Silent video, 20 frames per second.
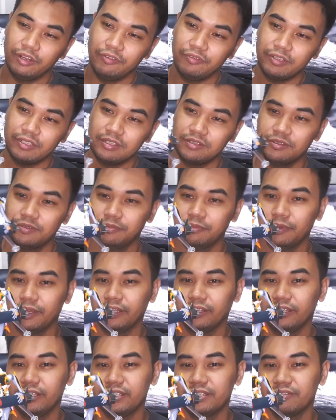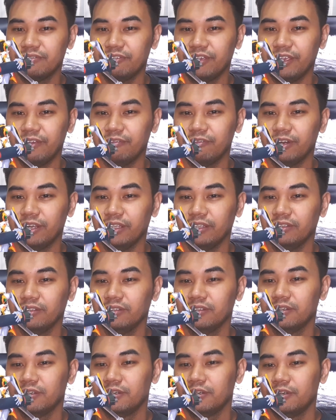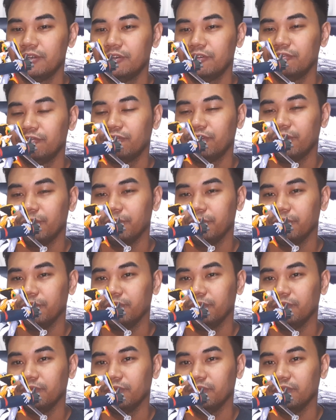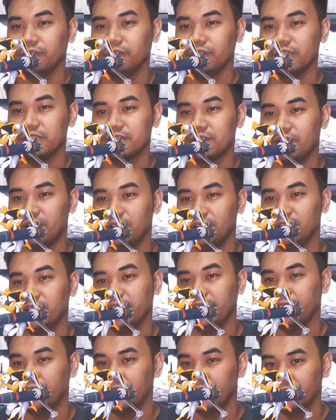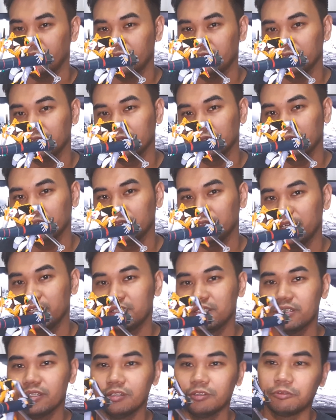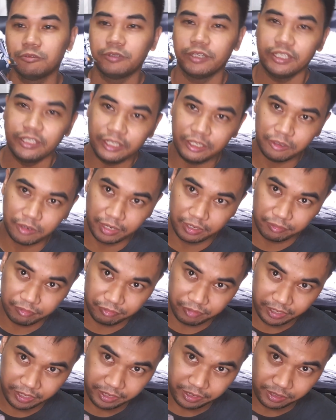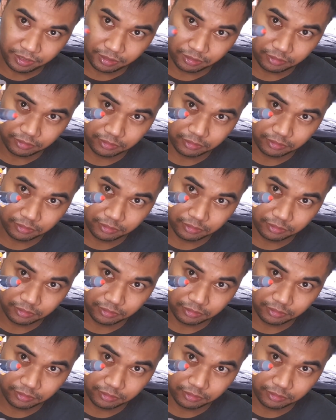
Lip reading: if it's my least favorite from this haul I got, it's still a really great figure.